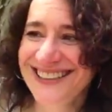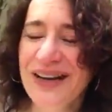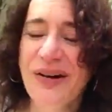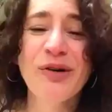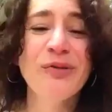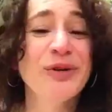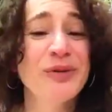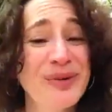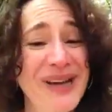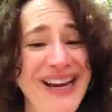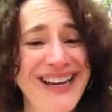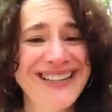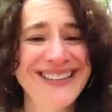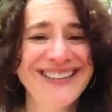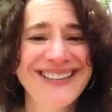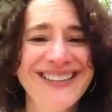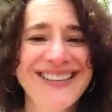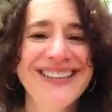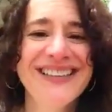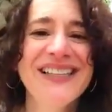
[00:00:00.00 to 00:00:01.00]
That would be bad.
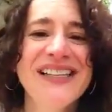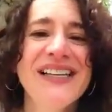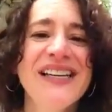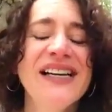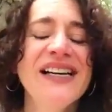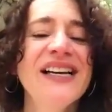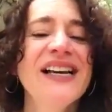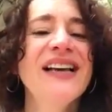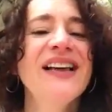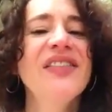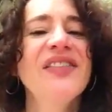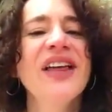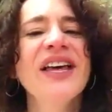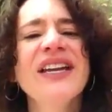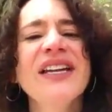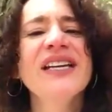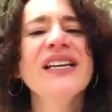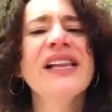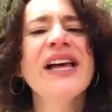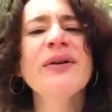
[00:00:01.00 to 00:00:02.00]

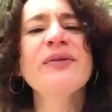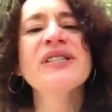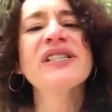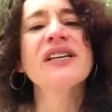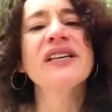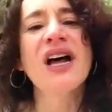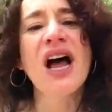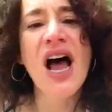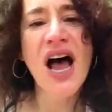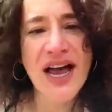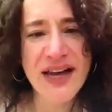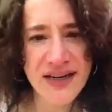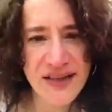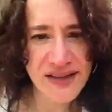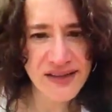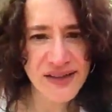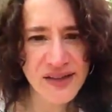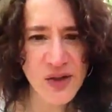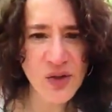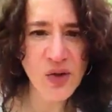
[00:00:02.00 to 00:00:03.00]
Then Eli was going to hide
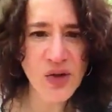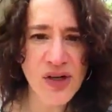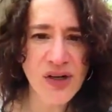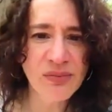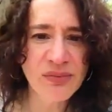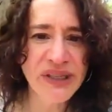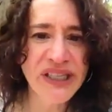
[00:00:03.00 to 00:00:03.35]
in the school,